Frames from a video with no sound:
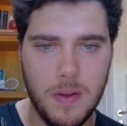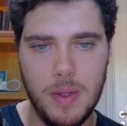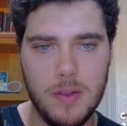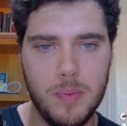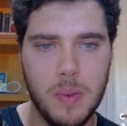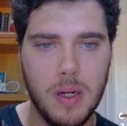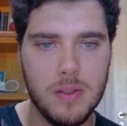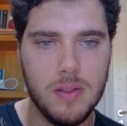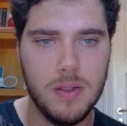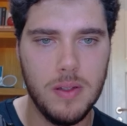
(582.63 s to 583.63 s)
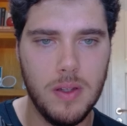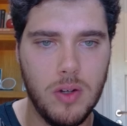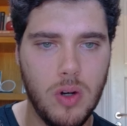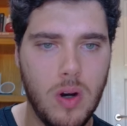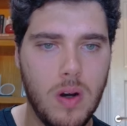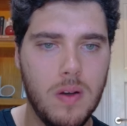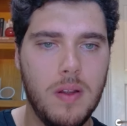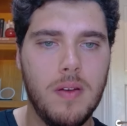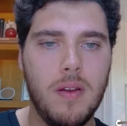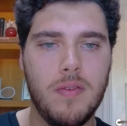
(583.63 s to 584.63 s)
It's processing the call
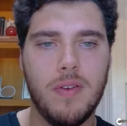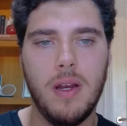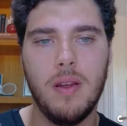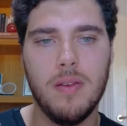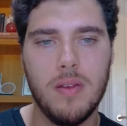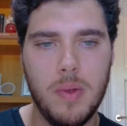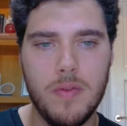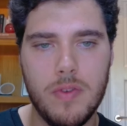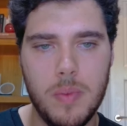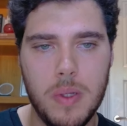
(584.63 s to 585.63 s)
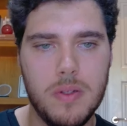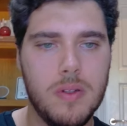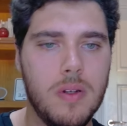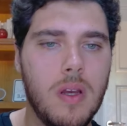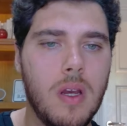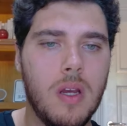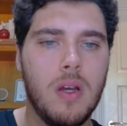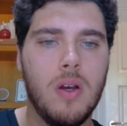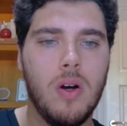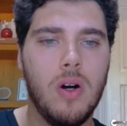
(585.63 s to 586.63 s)
and finding some information
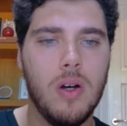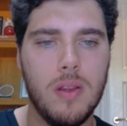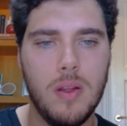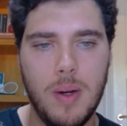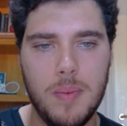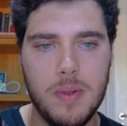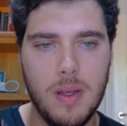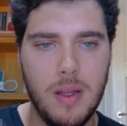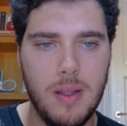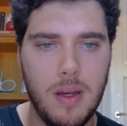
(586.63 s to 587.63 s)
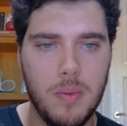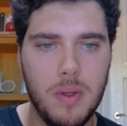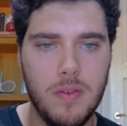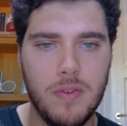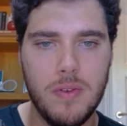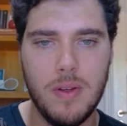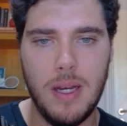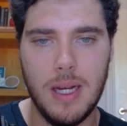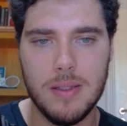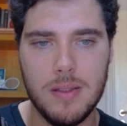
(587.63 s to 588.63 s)
on the website that we've
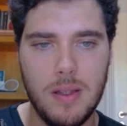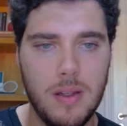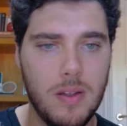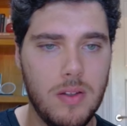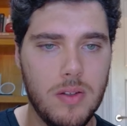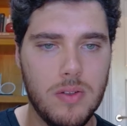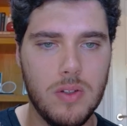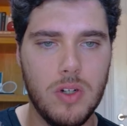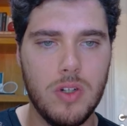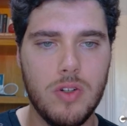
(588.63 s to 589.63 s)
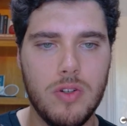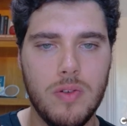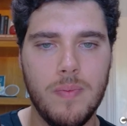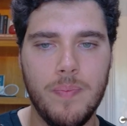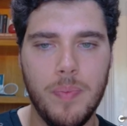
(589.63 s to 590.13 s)
asked it to search.